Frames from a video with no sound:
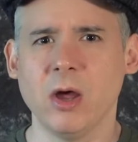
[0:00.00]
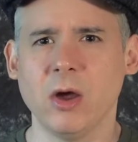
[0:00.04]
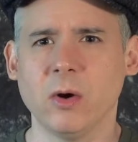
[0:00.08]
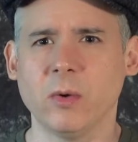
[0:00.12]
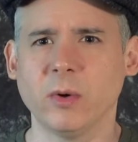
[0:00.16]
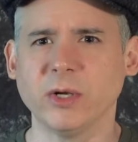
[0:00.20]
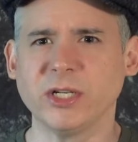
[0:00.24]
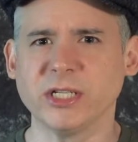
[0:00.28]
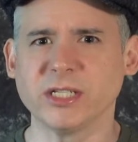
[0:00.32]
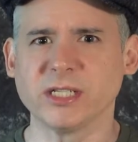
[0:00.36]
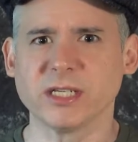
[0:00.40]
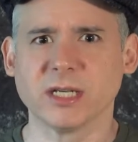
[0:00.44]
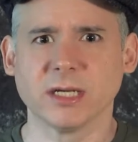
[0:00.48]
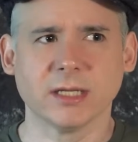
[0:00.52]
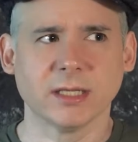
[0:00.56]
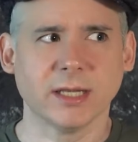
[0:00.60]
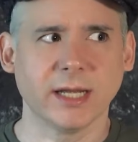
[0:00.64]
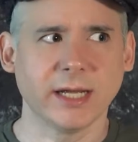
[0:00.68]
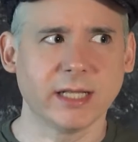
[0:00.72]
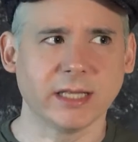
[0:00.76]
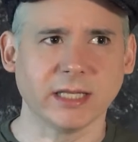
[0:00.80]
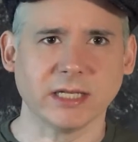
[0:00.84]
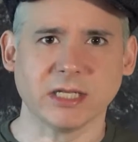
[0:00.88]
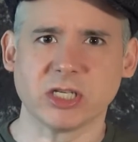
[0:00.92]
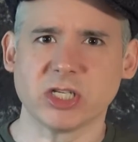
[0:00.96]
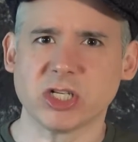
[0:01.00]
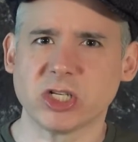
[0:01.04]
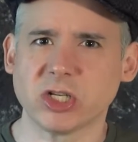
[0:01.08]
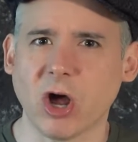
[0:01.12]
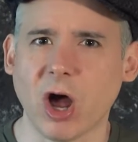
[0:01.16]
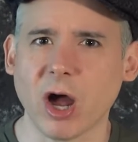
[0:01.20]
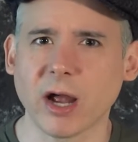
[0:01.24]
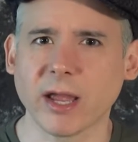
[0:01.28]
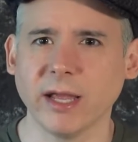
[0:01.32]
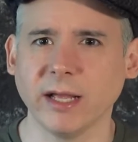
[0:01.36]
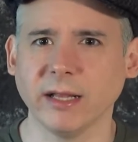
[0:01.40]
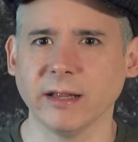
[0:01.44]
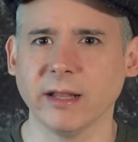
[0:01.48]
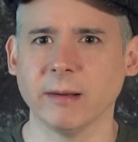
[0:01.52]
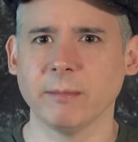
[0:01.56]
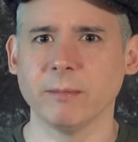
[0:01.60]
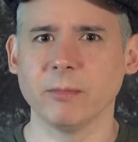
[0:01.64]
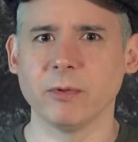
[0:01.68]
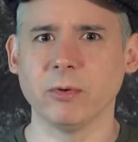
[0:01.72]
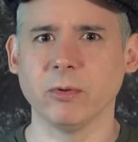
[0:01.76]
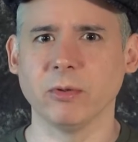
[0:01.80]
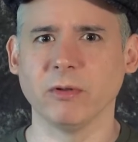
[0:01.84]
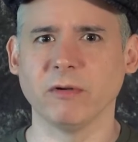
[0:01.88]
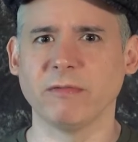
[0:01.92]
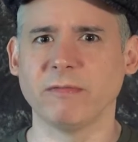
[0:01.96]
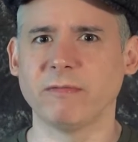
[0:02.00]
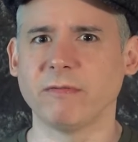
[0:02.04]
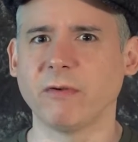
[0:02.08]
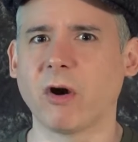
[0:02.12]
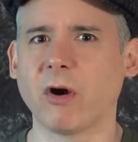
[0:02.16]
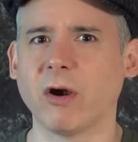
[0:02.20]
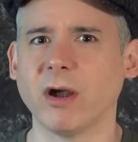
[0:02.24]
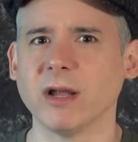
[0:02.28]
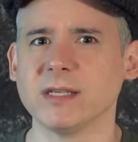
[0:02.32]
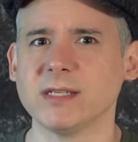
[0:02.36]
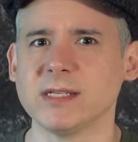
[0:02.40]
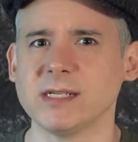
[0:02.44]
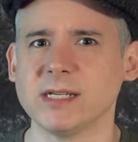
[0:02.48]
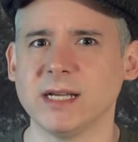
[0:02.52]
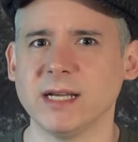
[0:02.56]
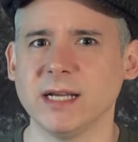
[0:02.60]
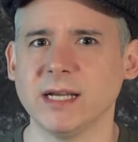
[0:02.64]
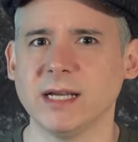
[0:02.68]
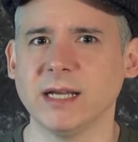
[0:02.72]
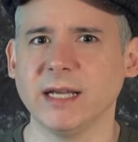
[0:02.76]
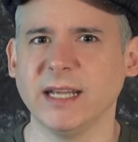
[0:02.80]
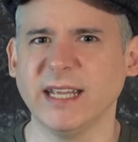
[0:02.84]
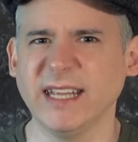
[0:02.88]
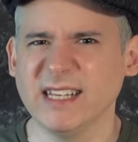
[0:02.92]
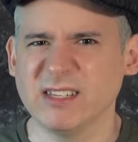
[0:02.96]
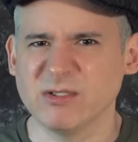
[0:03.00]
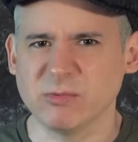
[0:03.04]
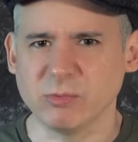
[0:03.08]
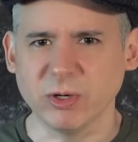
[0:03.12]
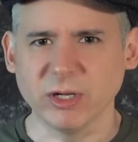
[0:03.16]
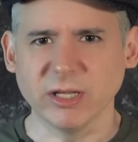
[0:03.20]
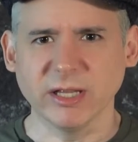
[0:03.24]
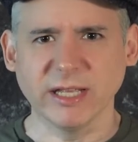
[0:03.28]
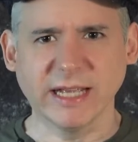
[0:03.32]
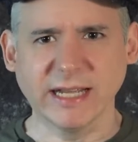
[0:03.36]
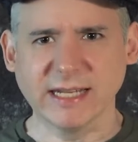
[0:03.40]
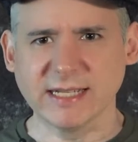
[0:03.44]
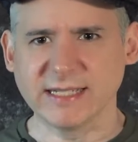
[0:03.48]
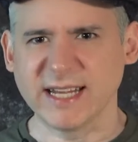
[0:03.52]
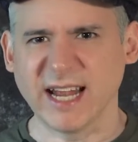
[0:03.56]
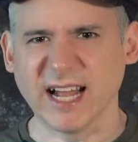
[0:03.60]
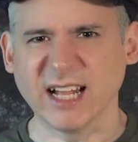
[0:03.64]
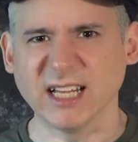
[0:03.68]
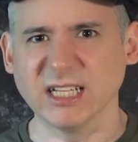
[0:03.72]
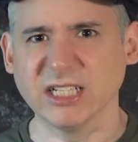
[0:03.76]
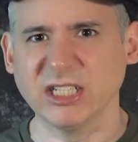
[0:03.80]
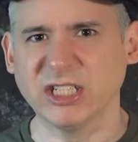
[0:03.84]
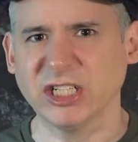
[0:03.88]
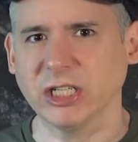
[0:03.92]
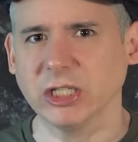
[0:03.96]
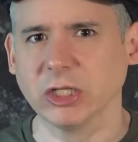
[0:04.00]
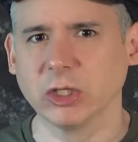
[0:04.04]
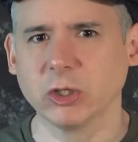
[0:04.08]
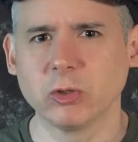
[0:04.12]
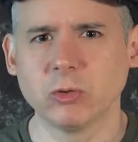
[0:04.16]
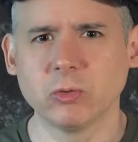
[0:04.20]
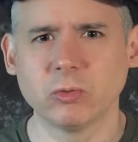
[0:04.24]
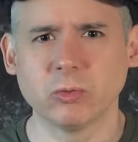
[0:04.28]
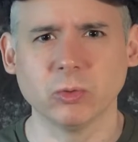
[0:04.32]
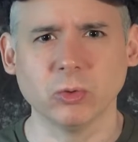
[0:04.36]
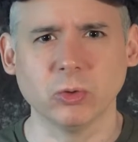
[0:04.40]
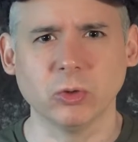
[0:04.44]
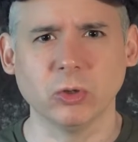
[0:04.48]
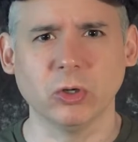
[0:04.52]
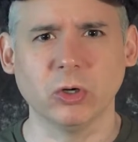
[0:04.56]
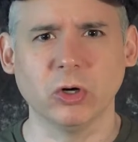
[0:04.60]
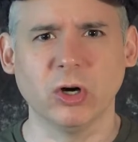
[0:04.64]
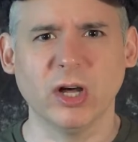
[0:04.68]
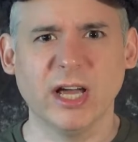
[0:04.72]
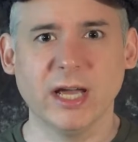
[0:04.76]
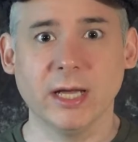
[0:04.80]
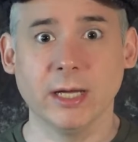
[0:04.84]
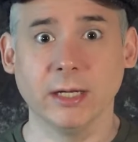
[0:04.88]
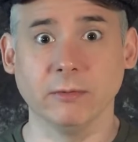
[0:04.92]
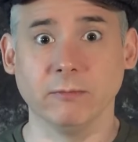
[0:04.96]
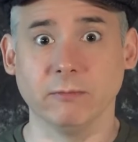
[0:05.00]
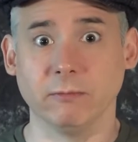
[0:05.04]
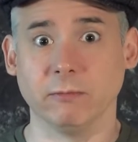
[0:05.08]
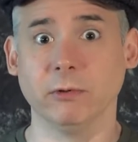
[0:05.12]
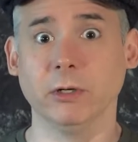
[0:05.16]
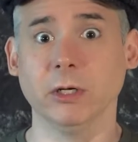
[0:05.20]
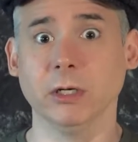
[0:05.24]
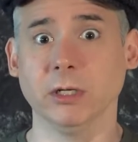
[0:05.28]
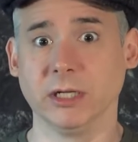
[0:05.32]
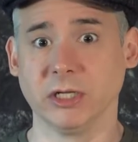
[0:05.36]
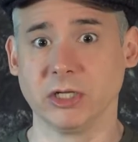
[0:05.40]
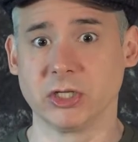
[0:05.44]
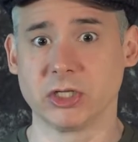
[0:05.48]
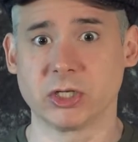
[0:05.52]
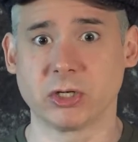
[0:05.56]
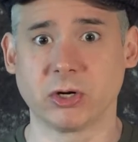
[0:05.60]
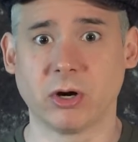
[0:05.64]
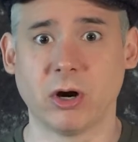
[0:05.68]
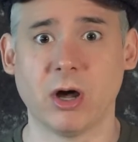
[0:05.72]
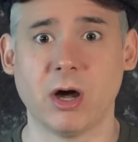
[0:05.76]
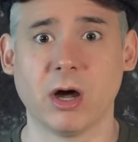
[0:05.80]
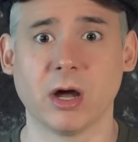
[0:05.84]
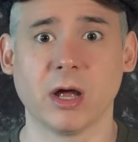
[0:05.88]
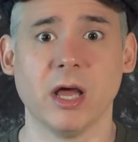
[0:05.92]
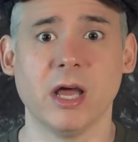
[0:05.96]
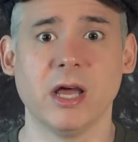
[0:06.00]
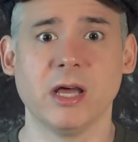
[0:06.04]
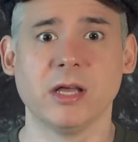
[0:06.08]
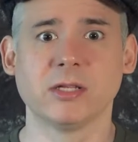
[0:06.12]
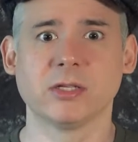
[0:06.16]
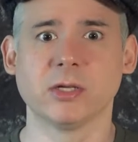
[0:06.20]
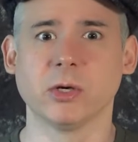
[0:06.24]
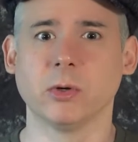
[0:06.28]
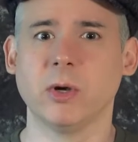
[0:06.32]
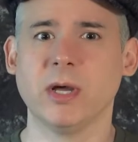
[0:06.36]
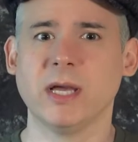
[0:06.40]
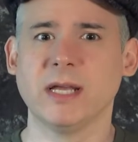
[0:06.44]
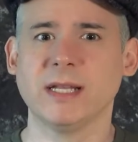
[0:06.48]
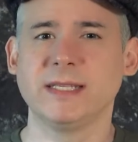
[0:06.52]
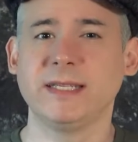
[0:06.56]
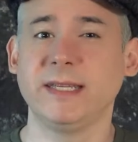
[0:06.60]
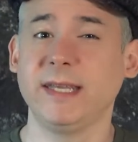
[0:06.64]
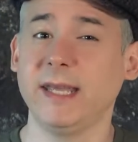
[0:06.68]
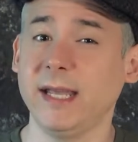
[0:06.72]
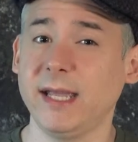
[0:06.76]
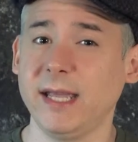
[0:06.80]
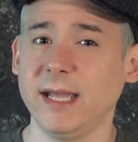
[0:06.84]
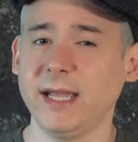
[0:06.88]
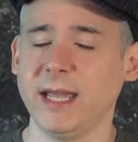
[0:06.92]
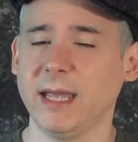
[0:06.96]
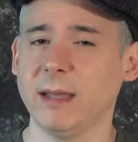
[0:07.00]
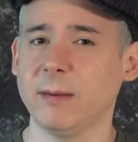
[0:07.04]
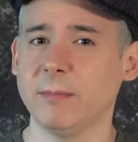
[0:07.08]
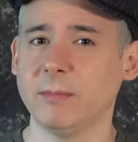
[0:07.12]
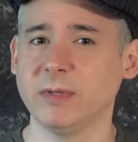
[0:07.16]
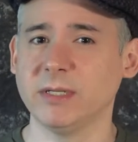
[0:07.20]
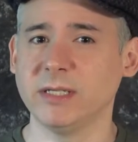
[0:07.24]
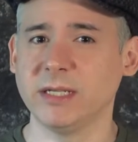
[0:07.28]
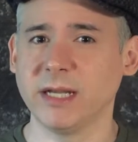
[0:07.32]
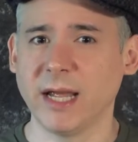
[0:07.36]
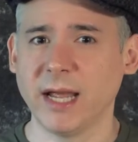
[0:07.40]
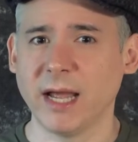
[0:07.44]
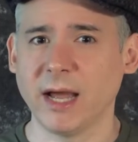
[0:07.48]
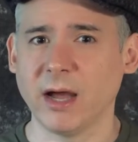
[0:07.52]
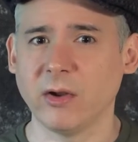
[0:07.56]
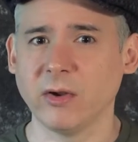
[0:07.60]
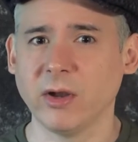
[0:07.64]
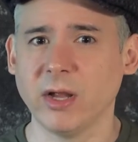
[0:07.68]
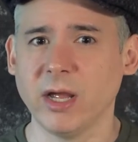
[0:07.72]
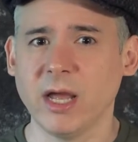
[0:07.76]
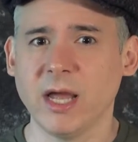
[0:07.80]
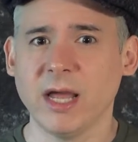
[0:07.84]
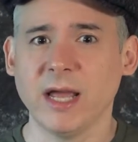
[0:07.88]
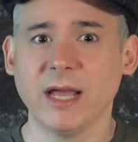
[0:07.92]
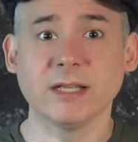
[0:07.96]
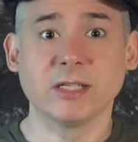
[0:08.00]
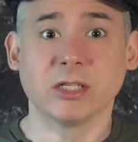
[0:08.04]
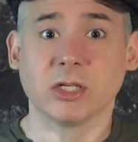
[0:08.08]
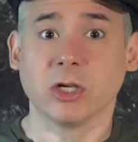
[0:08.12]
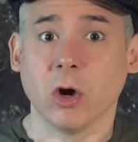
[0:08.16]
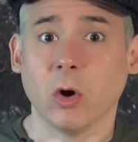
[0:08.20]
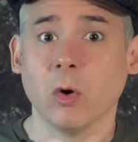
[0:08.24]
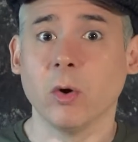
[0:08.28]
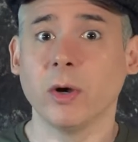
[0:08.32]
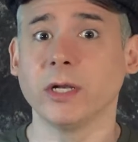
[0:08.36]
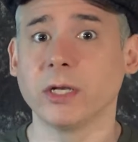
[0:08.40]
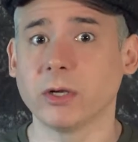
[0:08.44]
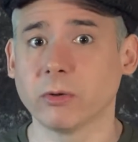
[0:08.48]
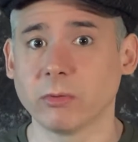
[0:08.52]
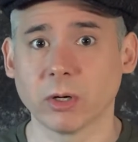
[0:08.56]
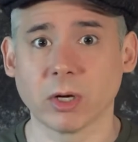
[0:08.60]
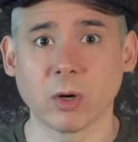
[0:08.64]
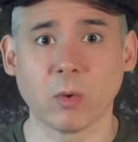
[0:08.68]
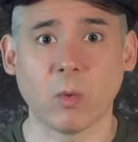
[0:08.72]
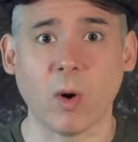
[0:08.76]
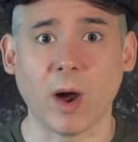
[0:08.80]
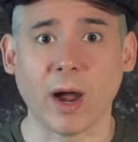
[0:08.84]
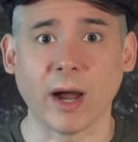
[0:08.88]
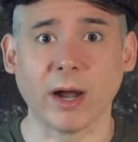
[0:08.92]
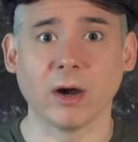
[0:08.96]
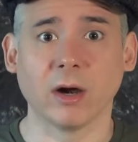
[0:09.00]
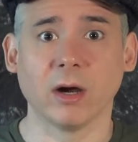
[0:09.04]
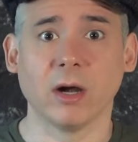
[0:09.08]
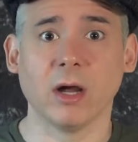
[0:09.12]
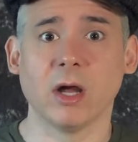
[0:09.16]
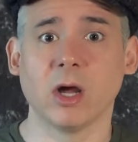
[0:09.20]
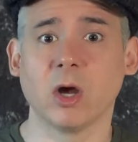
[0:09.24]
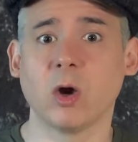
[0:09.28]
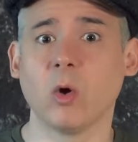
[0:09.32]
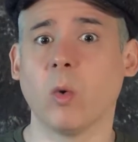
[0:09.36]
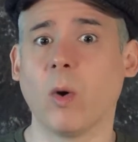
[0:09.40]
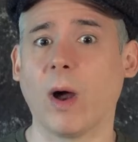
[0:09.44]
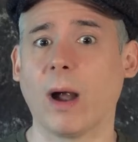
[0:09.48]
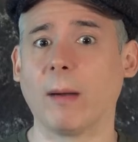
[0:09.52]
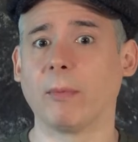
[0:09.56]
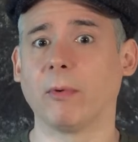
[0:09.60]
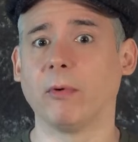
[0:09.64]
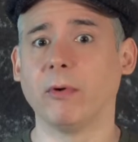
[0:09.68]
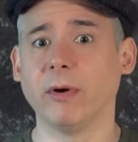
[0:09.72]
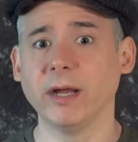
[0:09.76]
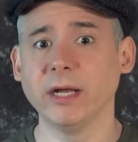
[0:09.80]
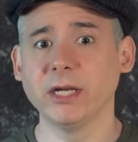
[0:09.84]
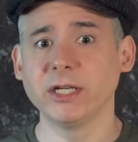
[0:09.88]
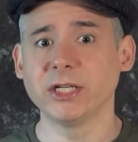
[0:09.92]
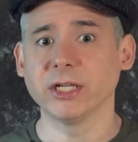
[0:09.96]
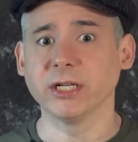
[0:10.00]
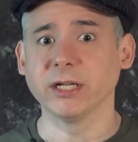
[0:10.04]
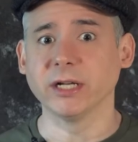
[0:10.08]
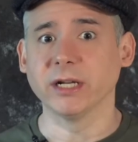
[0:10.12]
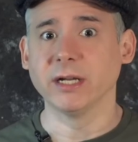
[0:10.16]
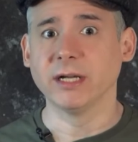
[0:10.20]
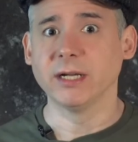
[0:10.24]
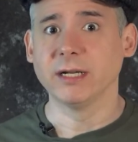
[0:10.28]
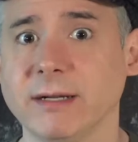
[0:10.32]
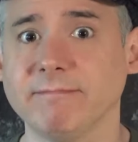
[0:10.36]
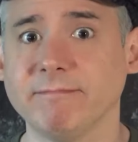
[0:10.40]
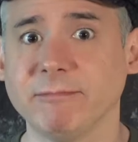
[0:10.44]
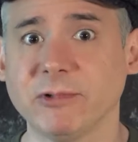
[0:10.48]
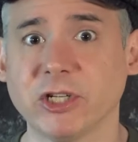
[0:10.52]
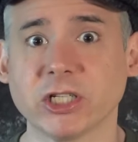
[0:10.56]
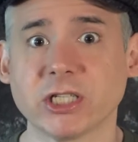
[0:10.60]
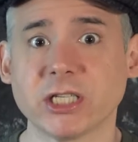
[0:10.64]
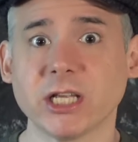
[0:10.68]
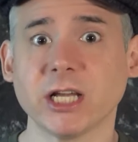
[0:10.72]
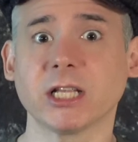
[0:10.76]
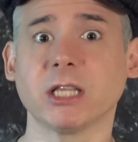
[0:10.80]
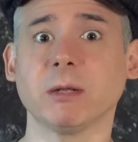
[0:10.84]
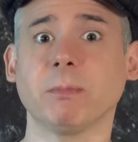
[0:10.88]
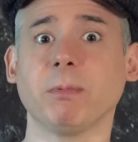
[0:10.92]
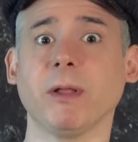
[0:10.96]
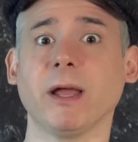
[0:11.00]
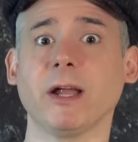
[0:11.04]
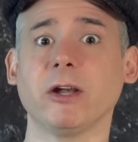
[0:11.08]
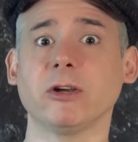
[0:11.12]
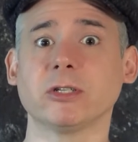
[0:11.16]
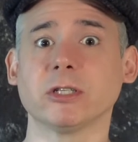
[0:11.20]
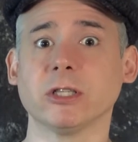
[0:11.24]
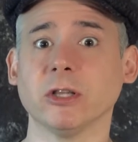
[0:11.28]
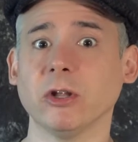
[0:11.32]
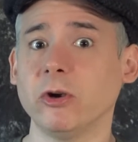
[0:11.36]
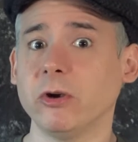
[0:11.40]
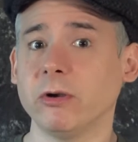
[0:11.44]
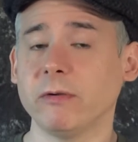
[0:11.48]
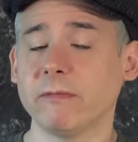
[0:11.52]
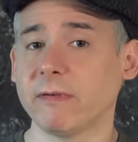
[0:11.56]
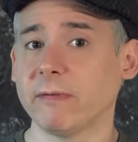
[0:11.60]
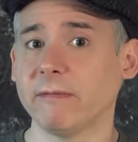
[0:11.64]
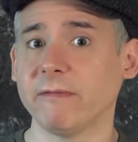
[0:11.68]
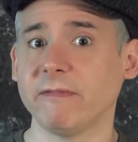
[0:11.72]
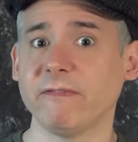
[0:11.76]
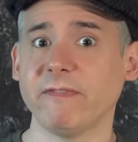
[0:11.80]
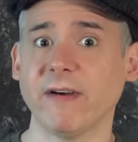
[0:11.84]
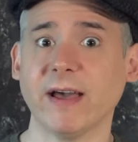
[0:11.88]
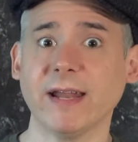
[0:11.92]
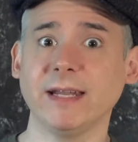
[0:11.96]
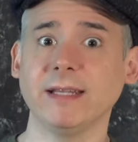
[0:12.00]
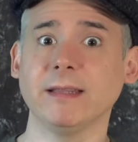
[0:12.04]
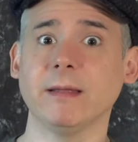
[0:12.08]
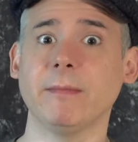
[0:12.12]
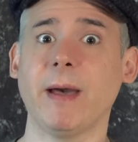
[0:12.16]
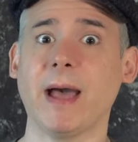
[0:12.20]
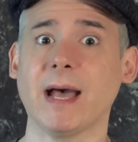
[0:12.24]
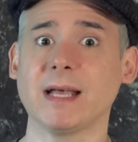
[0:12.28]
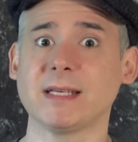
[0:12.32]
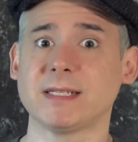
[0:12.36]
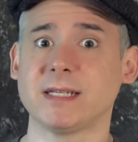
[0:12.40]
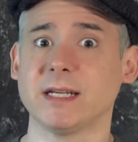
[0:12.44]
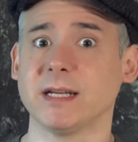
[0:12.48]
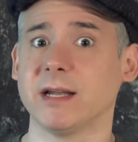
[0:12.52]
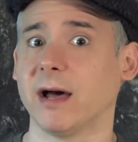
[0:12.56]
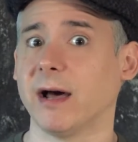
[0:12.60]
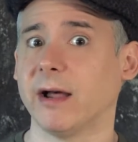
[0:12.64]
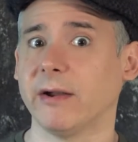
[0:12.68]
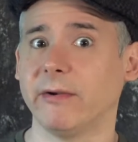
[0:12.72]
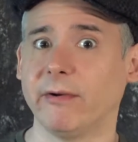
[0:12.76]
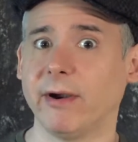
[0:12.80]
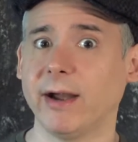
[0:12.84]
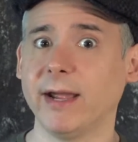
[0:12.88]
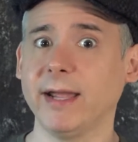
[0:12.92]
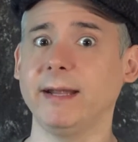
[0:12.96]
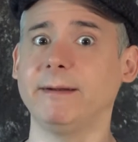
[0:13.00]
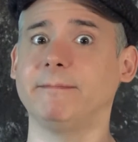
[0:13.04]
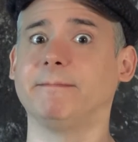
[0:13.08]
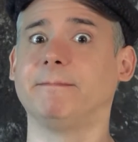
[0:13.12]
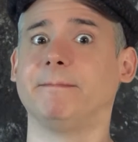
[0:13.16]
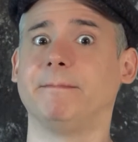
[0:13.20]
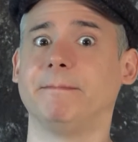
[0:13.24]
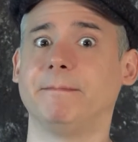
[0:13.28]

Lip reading: which is likely stalking them through the forest. He's really intelligent, cruel, and really strong, so taking him down is going to require cooperation. Just like the players learned from fighting the mastodon, right?